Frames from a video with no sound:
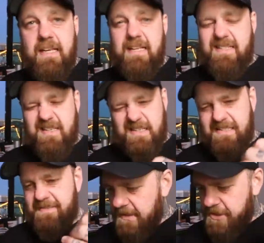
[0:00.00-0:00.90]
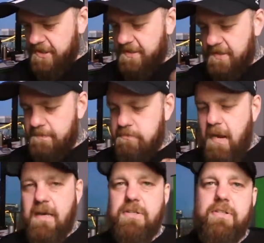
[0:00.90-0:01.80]
Like, it's this
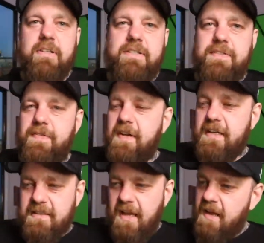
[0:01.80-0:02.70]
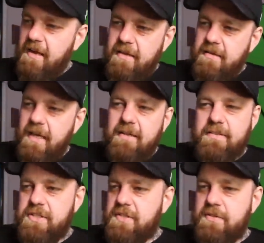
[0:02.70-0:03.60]
mantra to fucking like
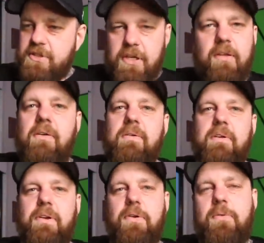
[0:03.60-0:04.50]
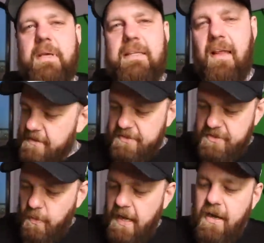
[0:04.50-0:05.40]
just chill, you know what I mean? Like, there's a
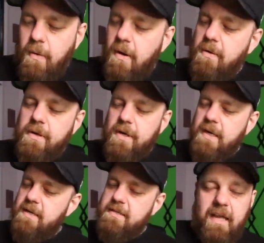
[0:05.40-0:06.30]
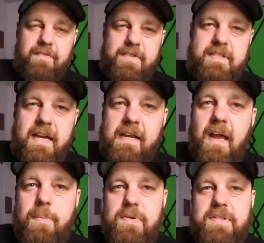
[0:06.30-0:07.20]
Twain quote, you know, and it's, life is
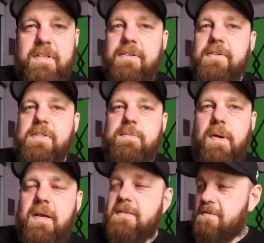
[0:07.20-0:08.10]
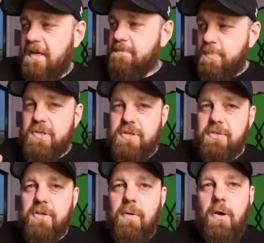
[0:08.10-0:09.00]
99% your response. I
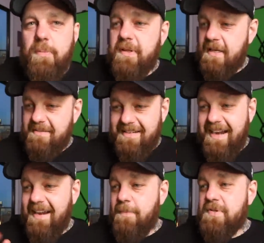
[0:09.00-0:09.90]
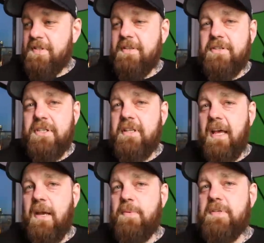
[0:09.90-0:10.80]
butcher the quote, but like 99% of the shit that
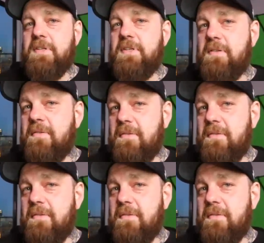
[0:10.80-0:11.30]
happens is